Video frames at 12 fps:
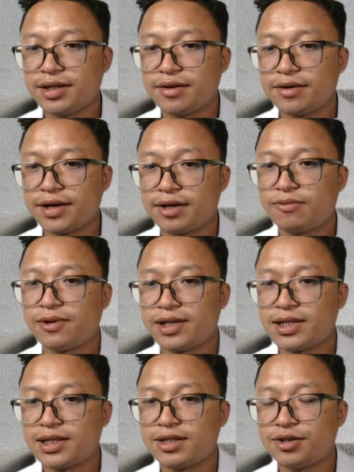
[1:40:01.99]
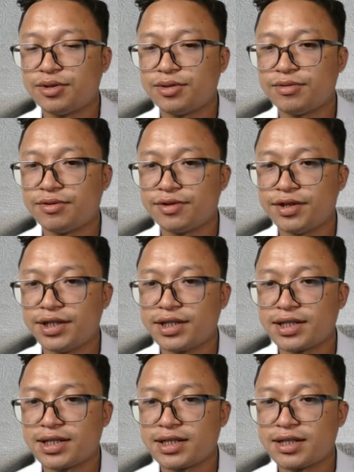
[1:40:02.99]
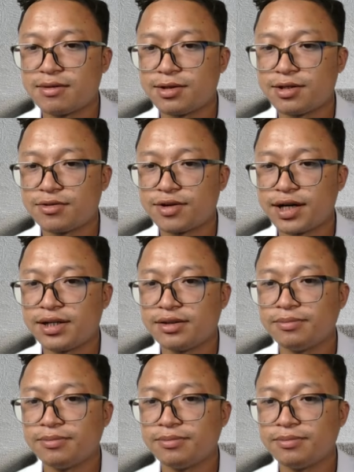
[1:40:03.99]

All right, once it reaches this levels, right,